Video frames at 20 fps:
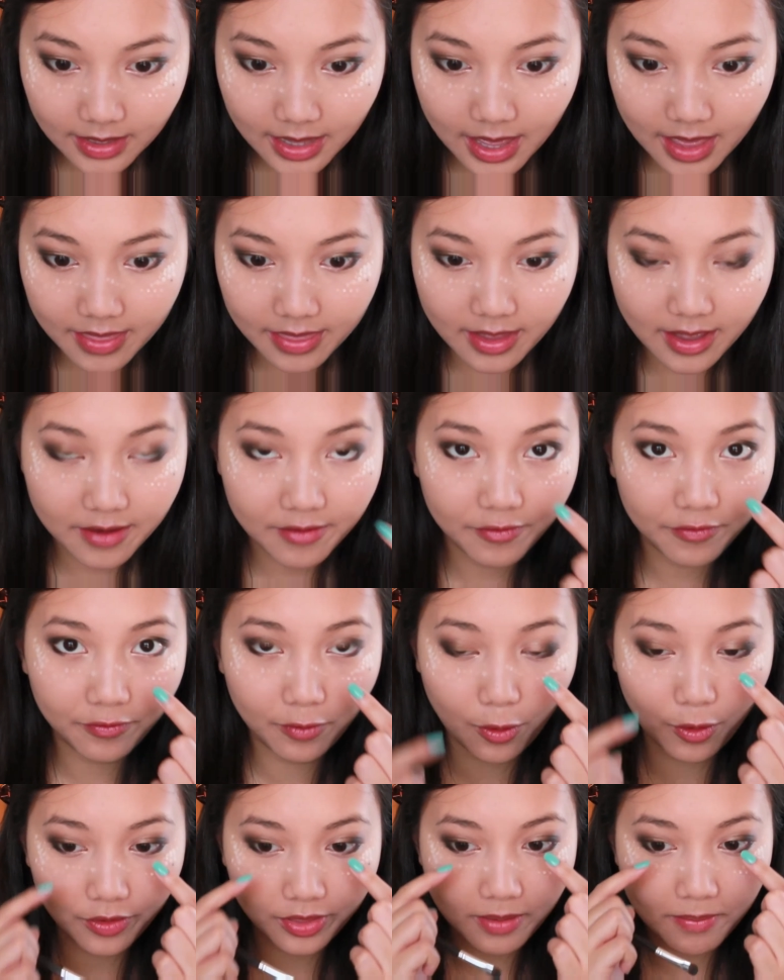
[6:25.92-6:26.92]
And then
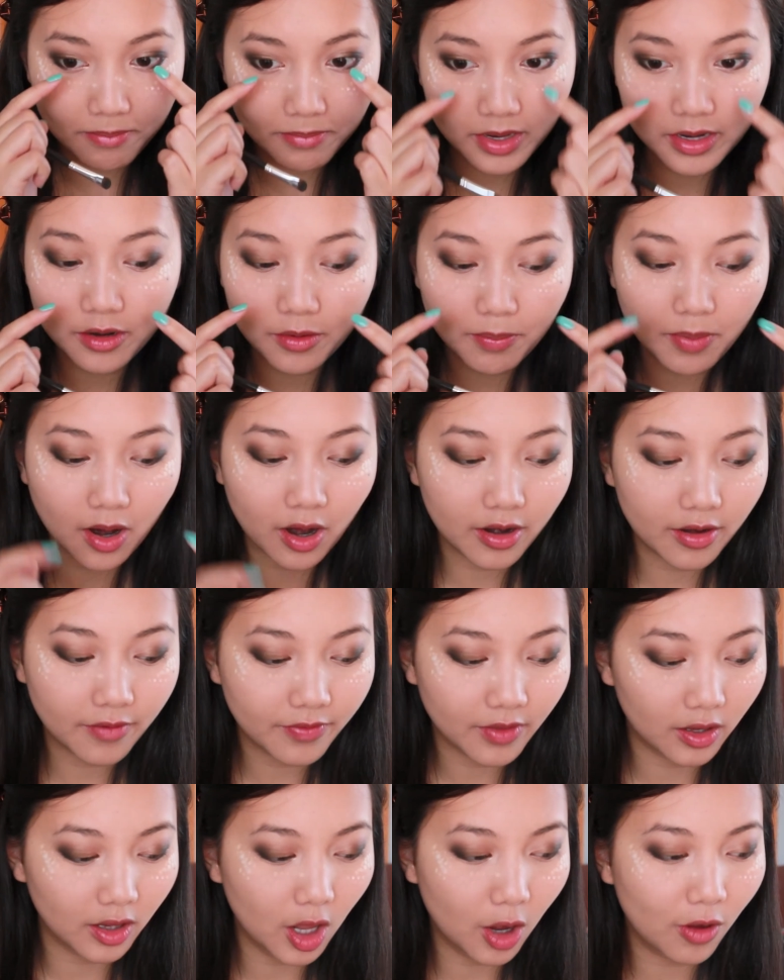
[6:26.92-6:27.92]
for the middle part of
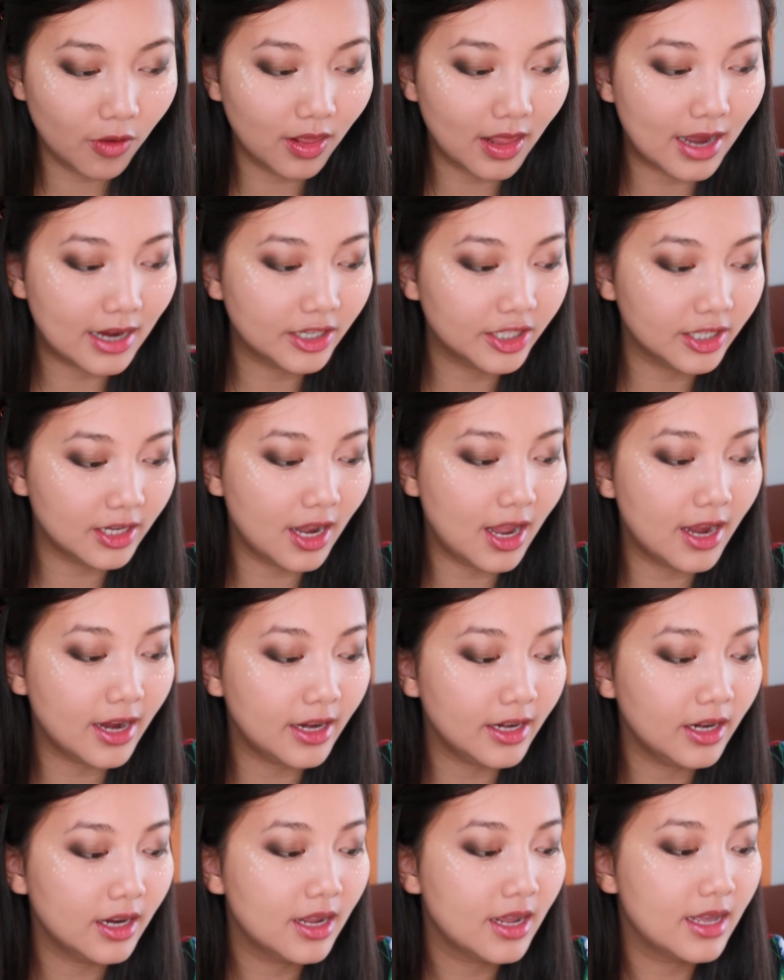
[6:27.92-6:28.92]
the lower lash
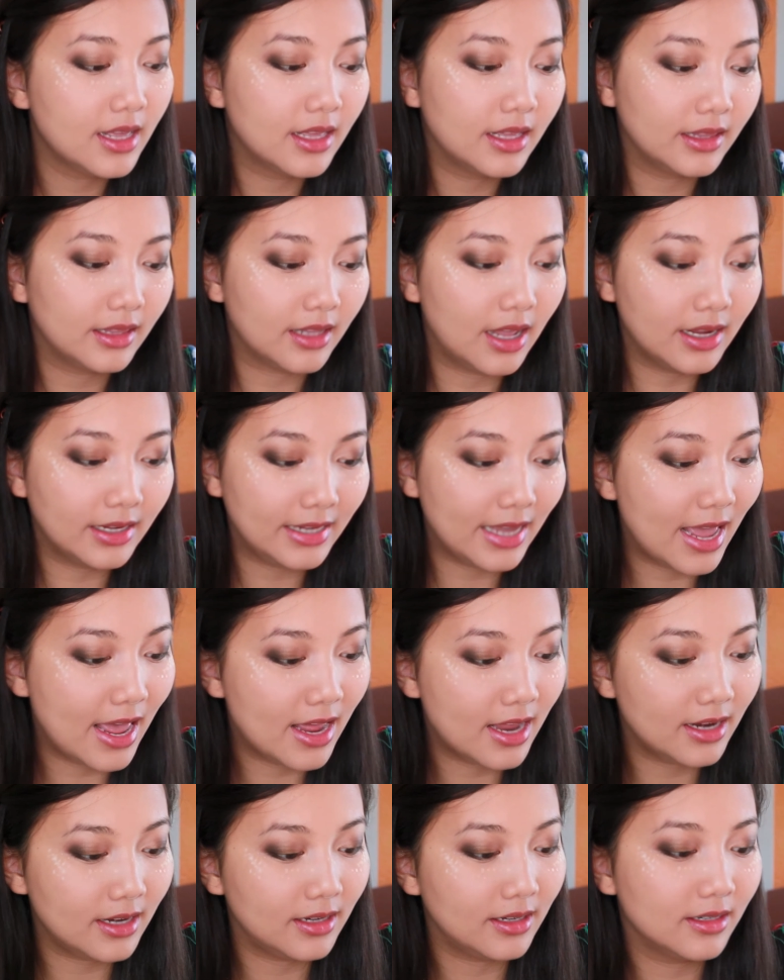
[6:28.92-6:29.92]
line,
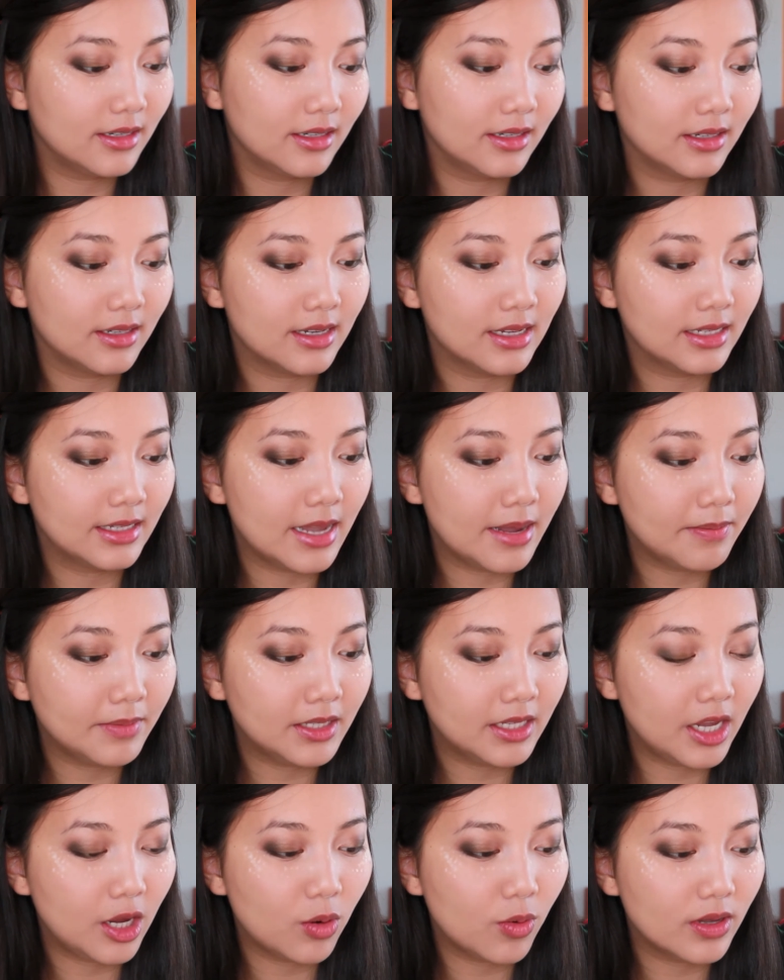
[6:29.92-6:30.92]
again, the same
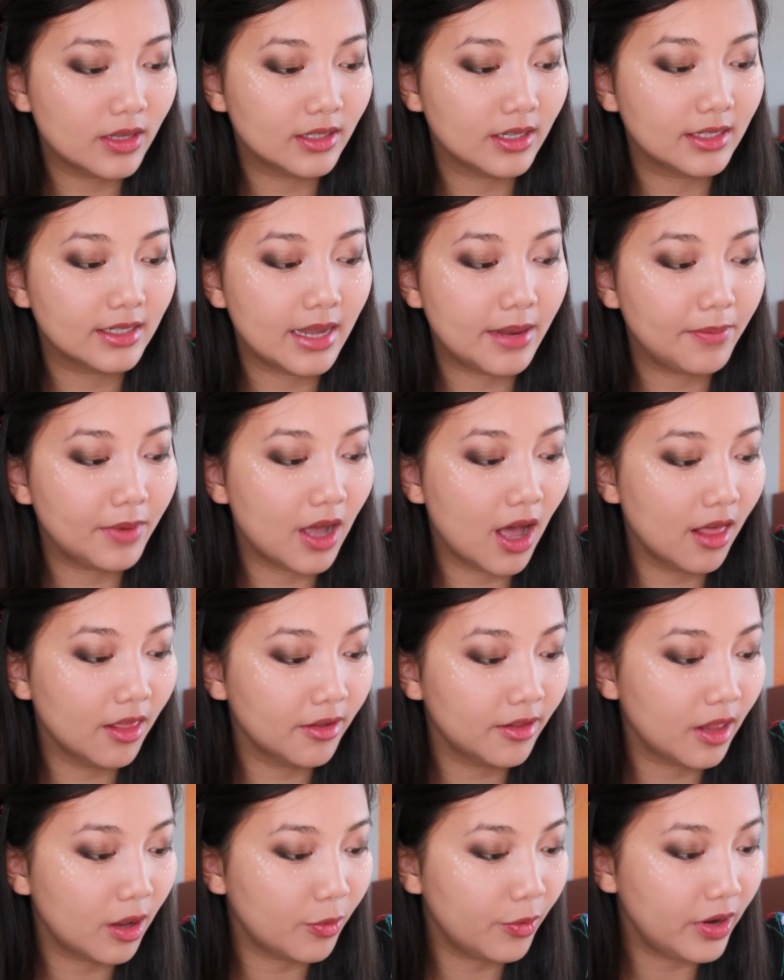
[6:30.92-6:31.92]
sequence, the same
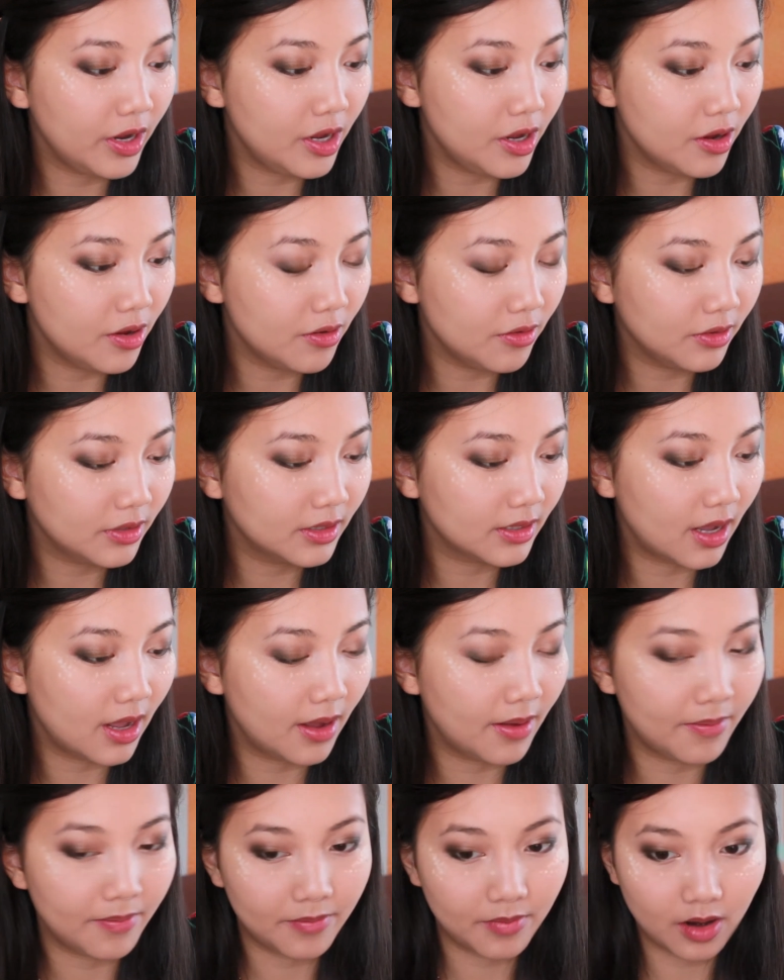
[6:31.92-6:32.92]
color that we use
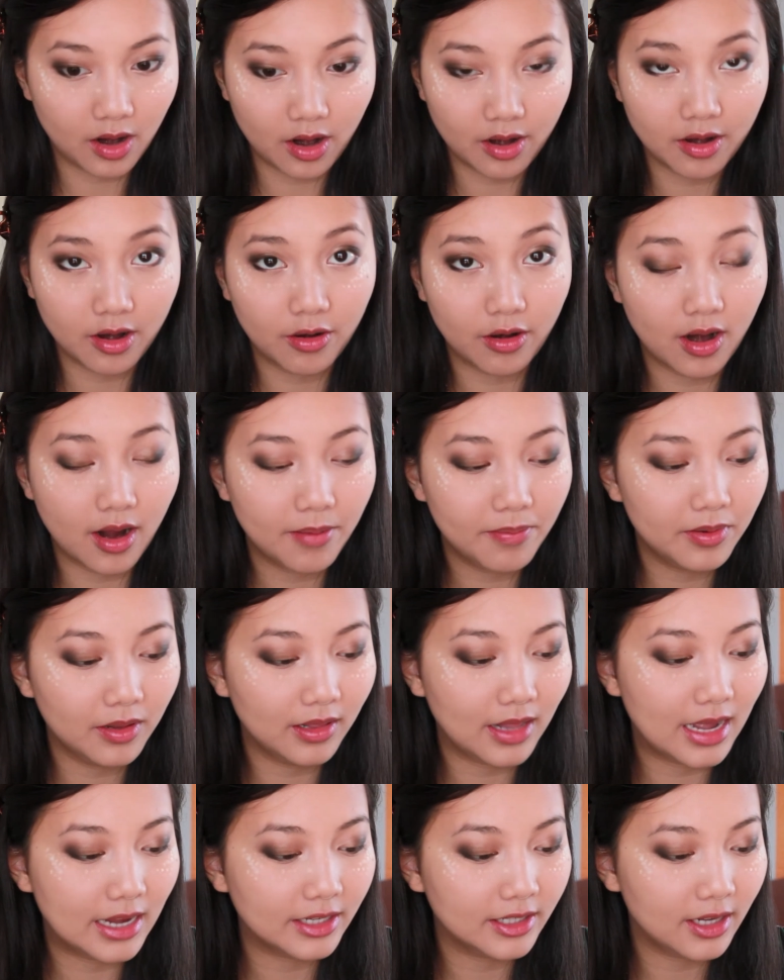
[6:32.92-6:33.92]
on our upper
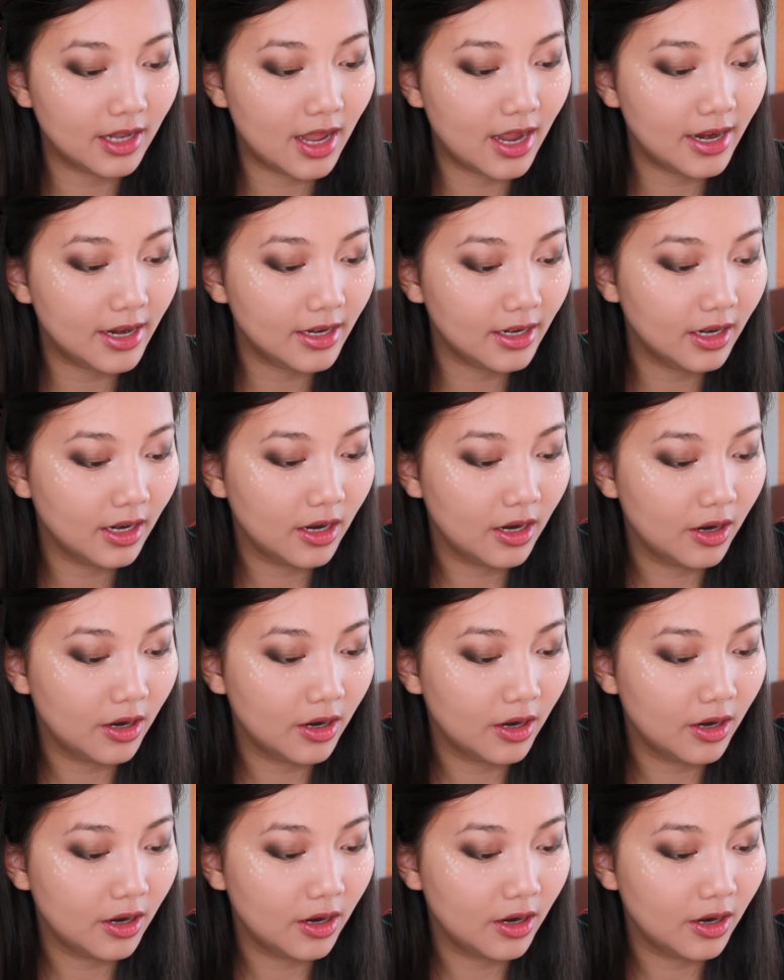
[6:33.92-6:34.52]
lash line.